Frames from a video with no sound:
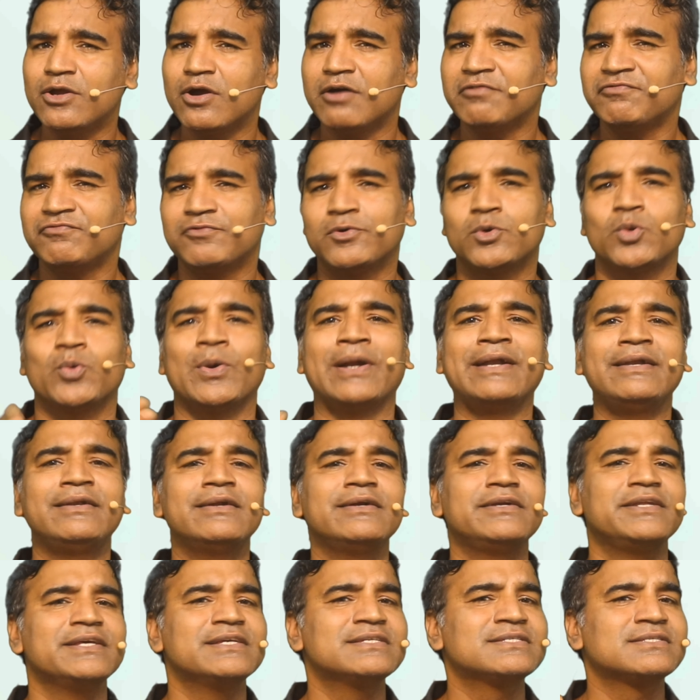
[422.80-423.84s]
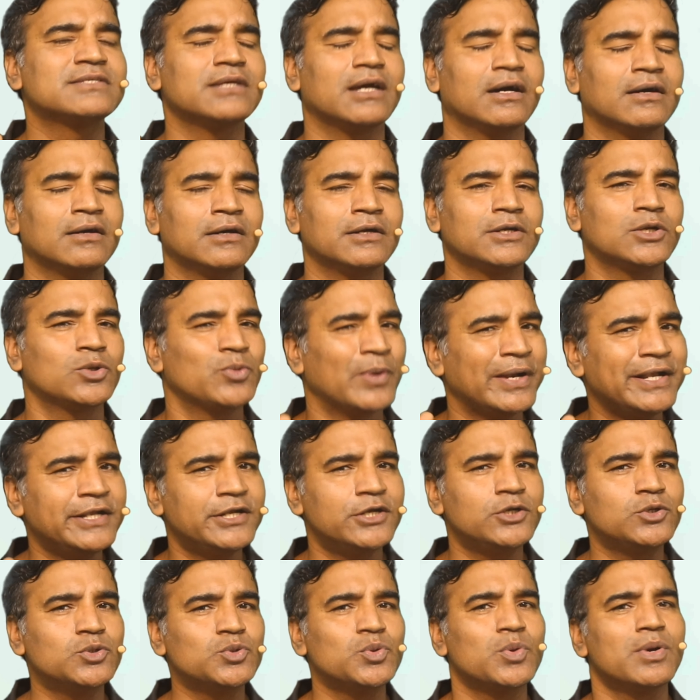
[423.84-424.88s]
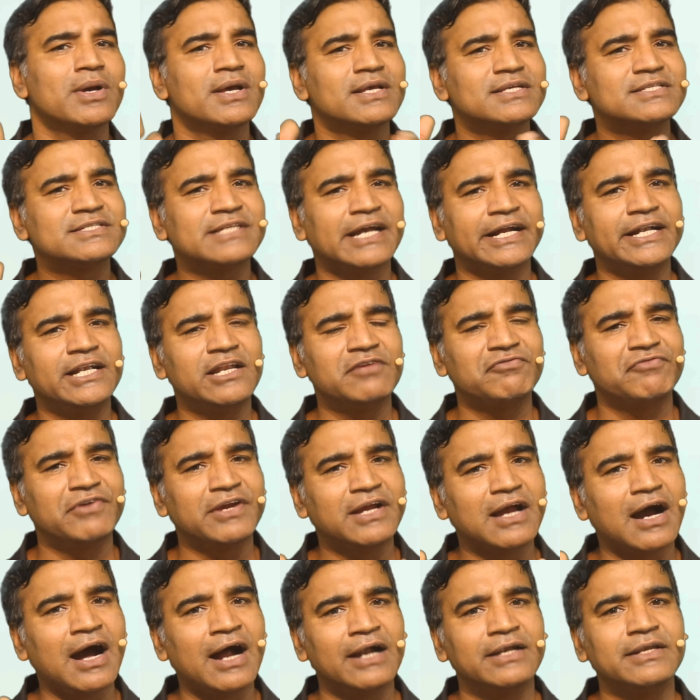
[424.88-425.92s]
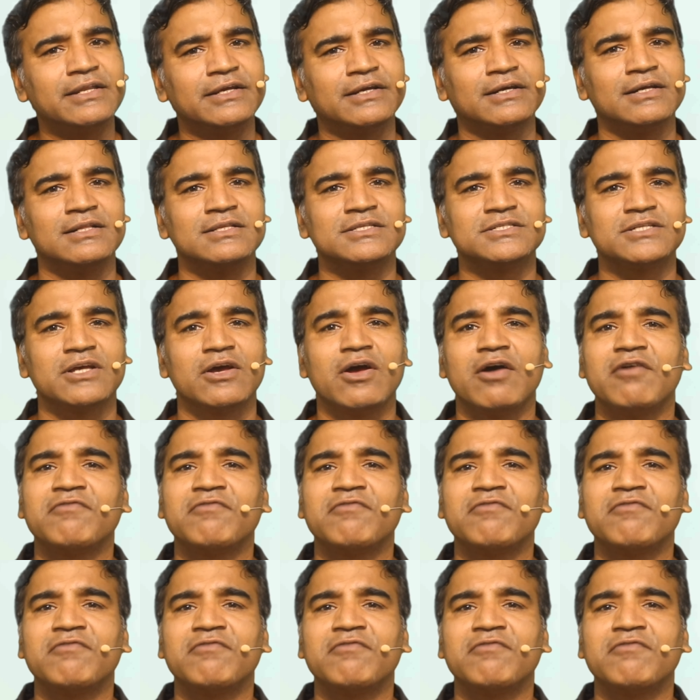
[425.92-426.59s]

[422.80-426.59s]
of 22 scientific articles